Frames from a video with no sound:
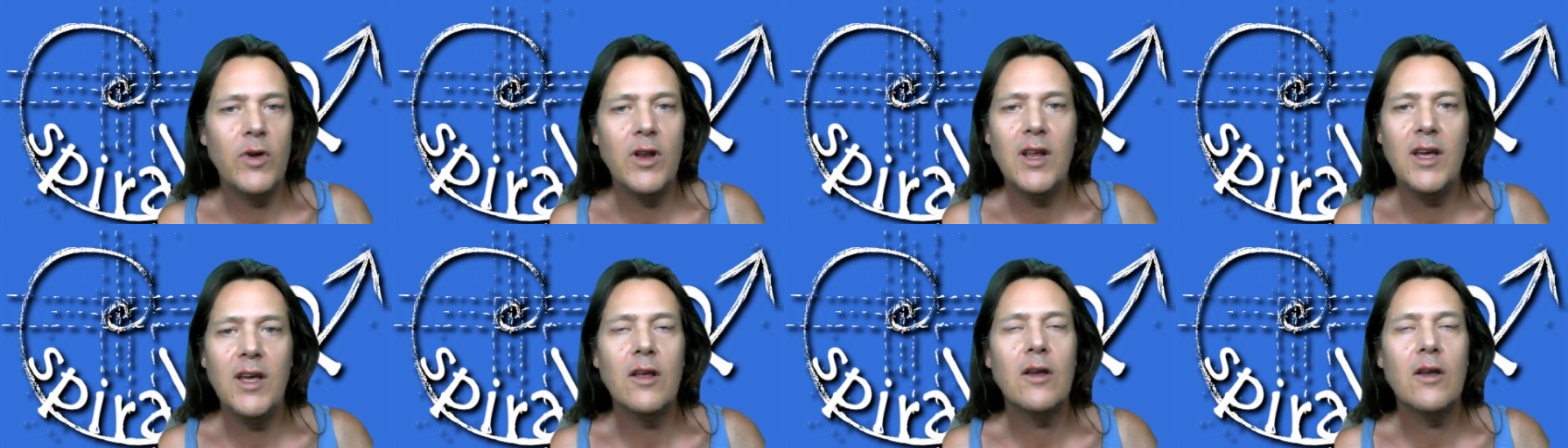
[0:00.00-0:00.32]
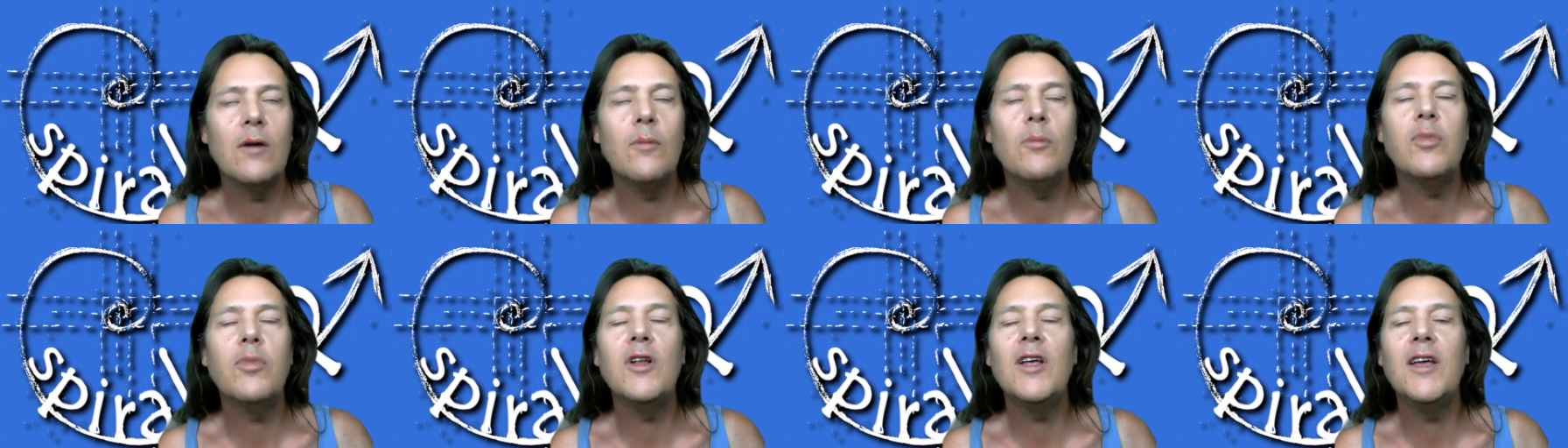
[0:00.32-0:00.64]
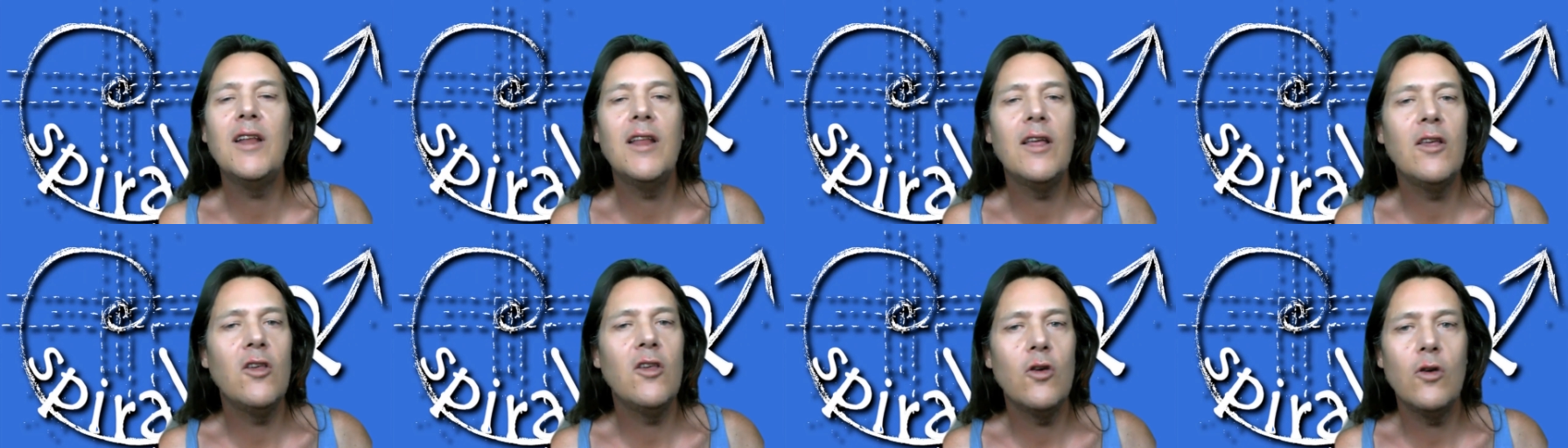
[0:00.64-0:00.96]
We need a
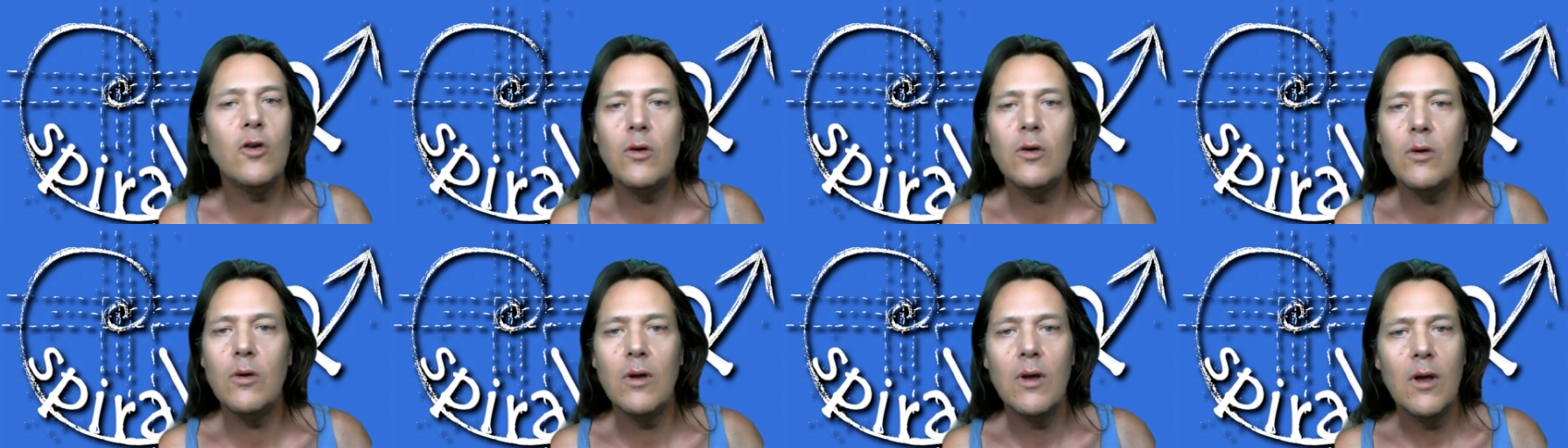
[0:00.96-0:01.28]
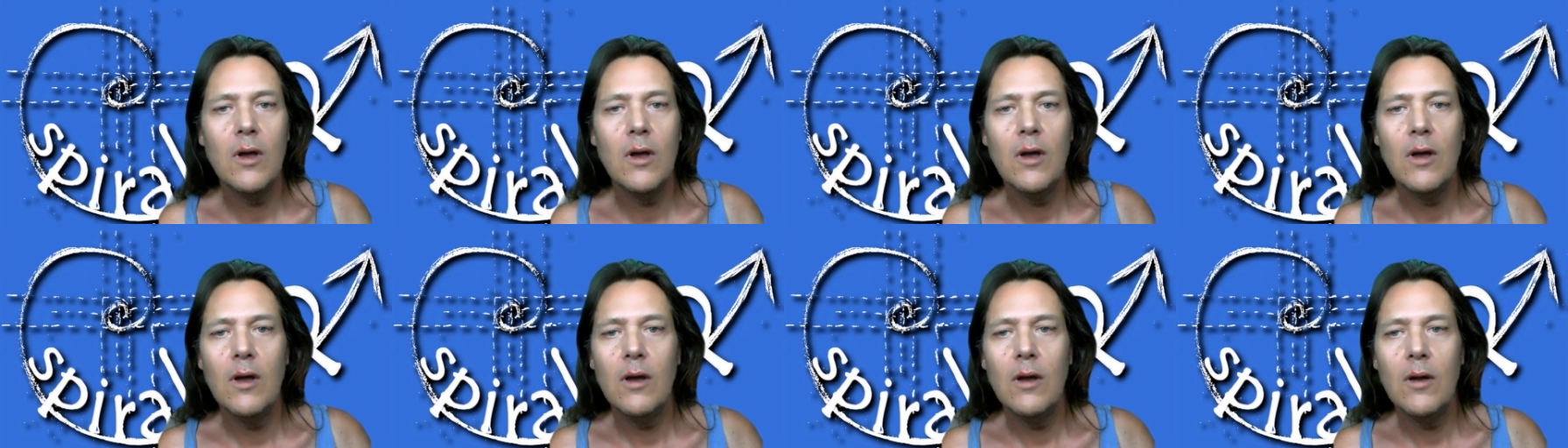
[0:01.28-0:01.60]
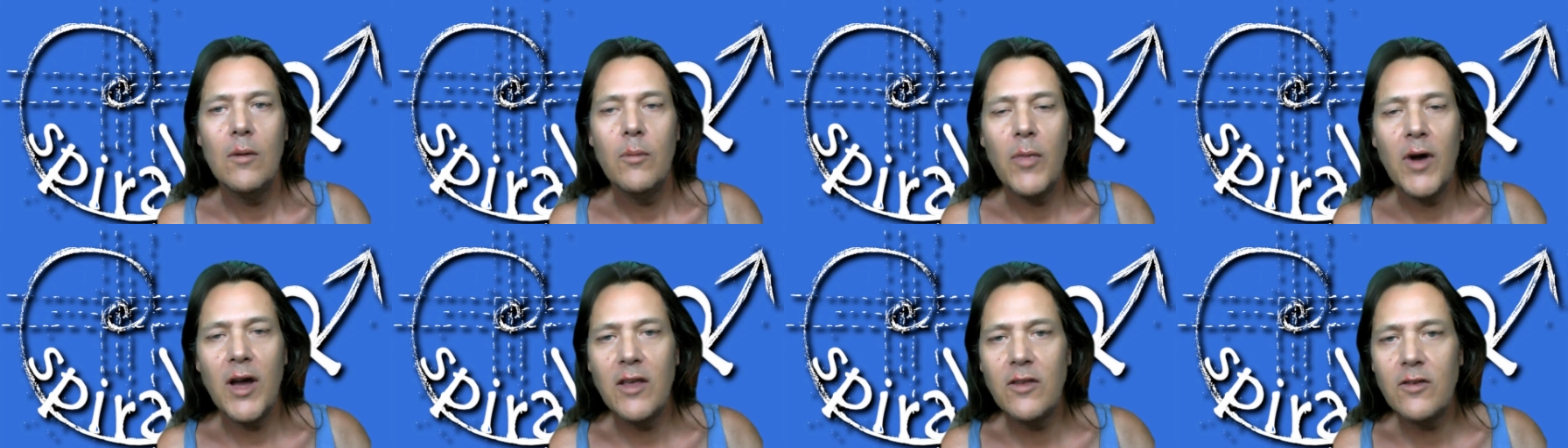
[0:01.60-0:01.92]
completely new,
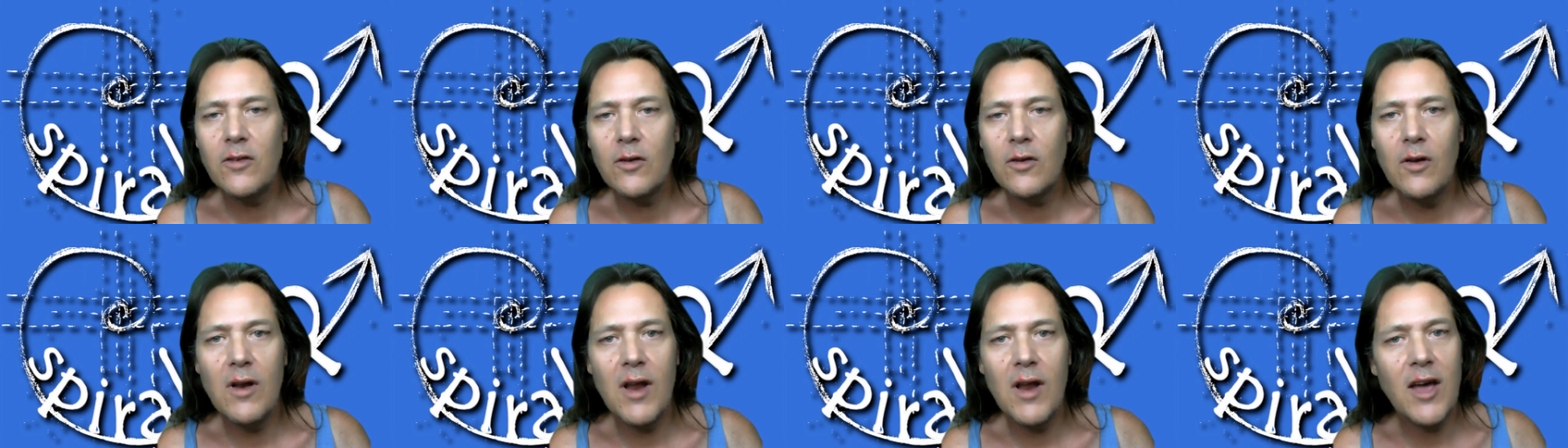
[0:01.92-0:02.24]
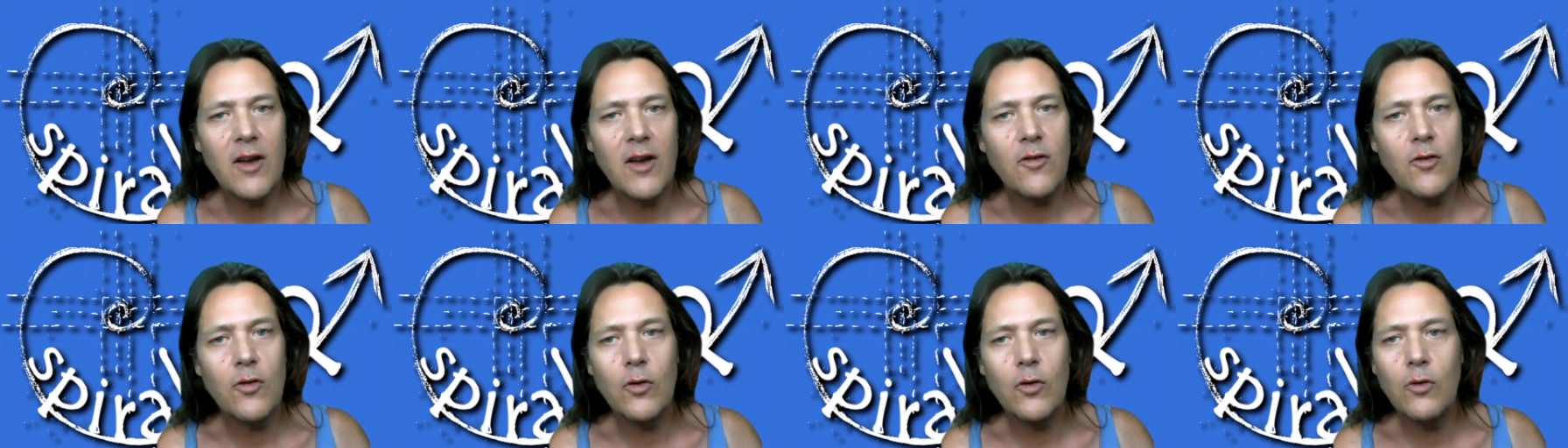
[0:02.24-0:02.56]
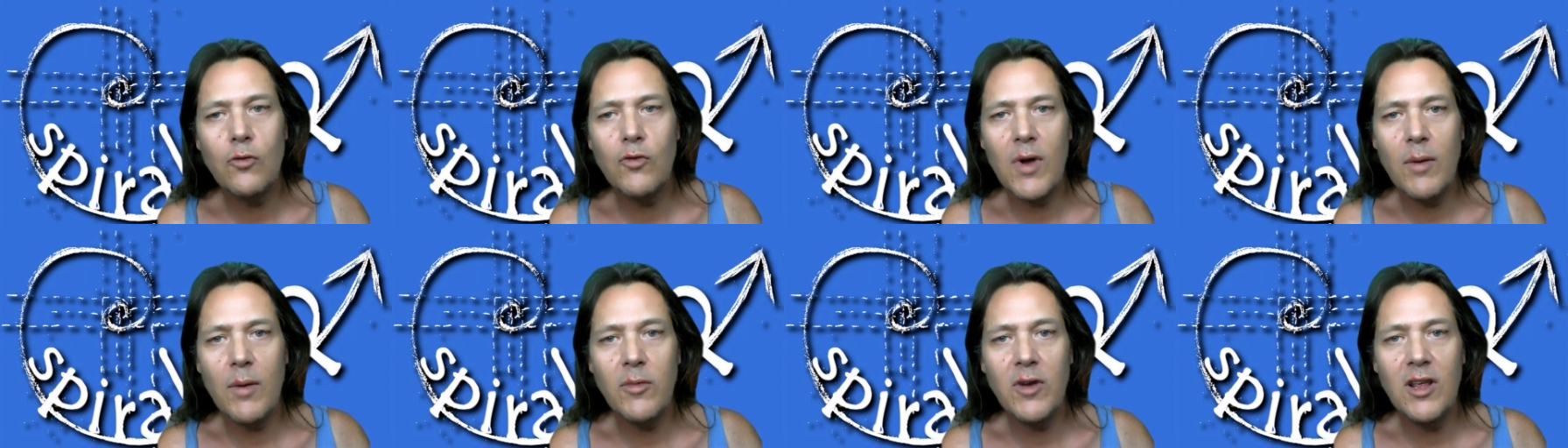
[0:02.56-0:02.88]
based on
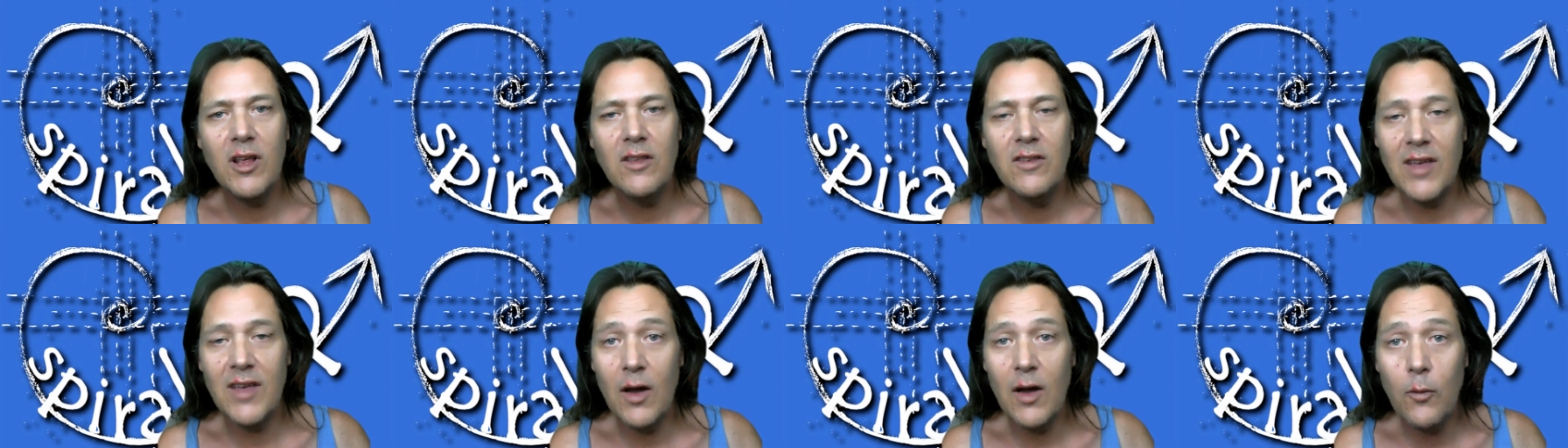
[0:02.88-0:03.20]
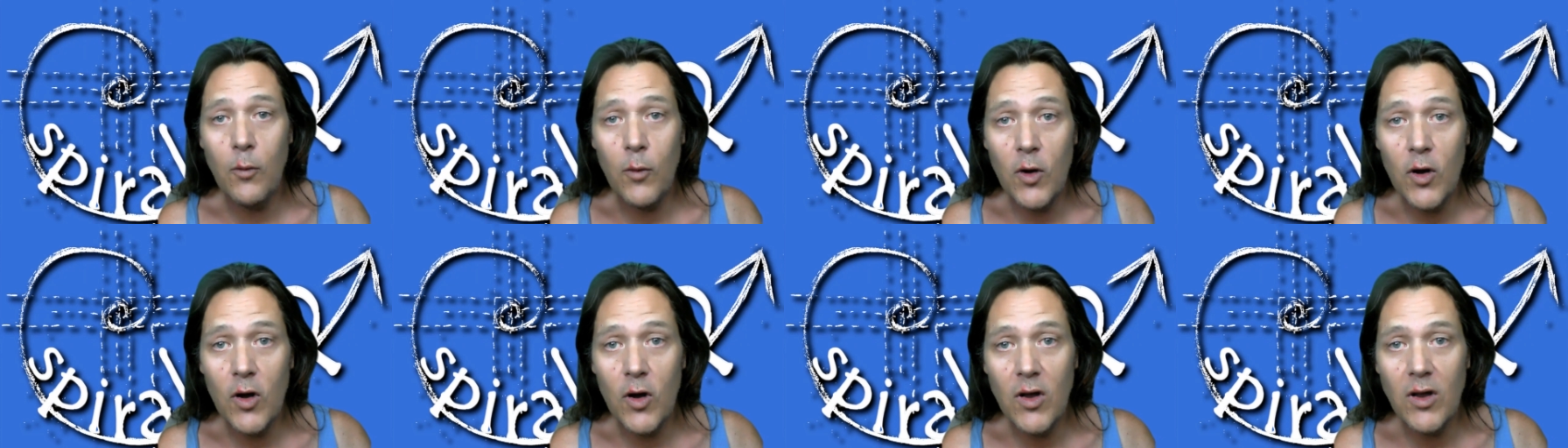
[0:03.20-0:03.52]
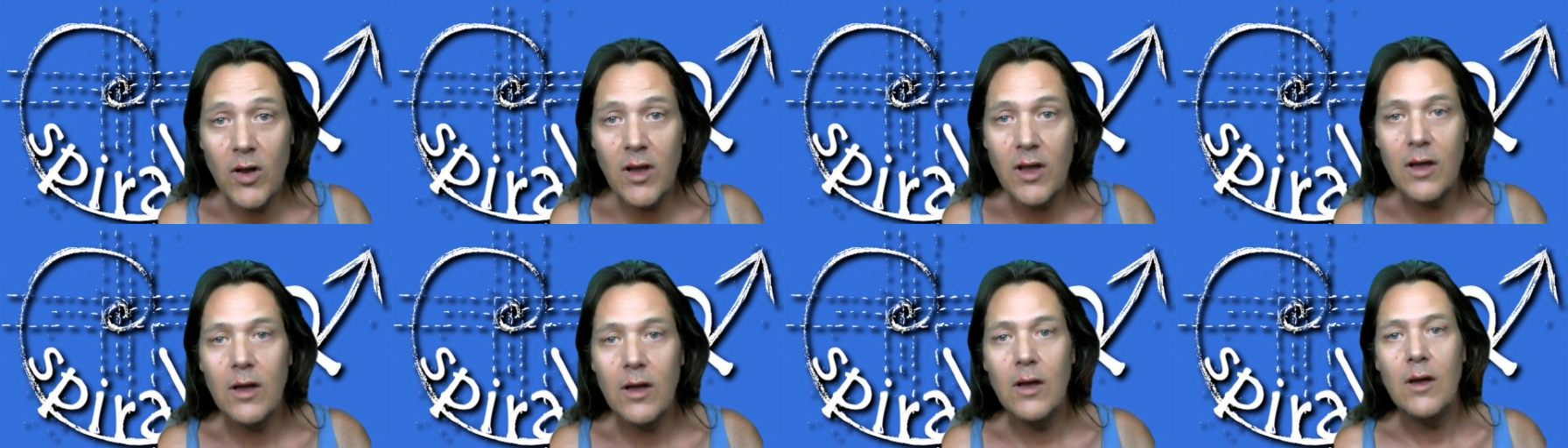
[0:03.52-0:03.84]
natural remedies that
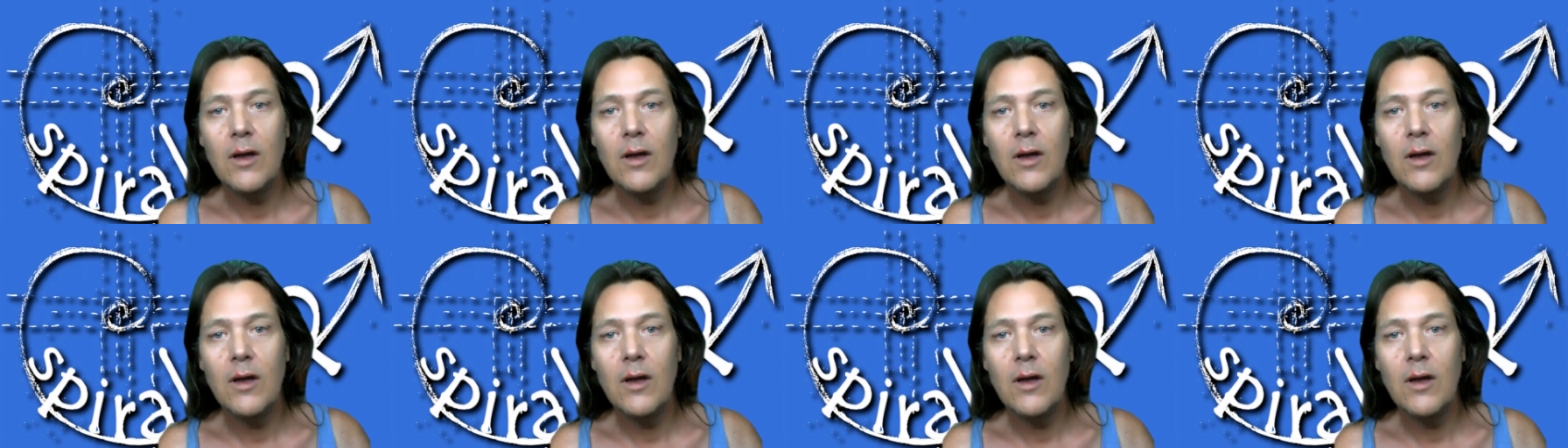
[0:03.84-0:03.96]
work.